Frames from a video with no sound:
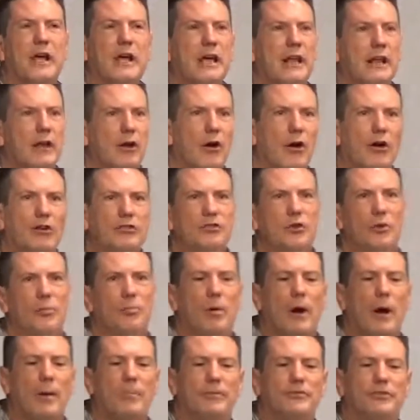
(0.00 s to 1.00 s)
And he also
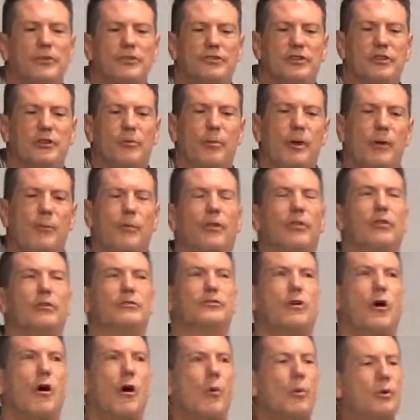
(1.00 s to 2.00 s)
promises to be with us
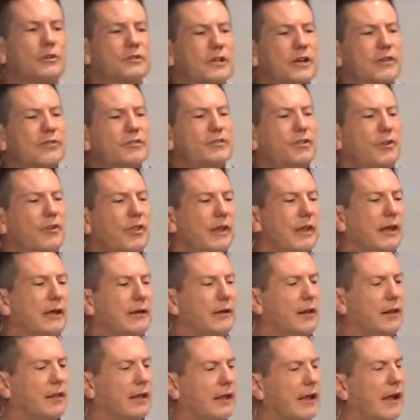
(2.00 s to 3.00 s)
always, even to the
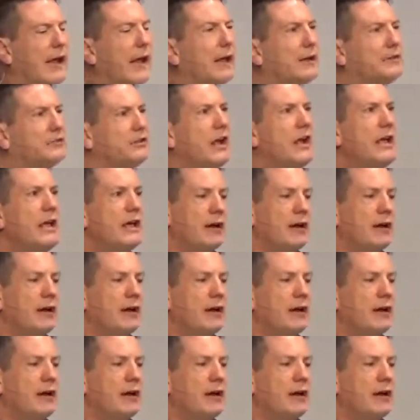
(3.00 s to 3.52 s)
end of the age.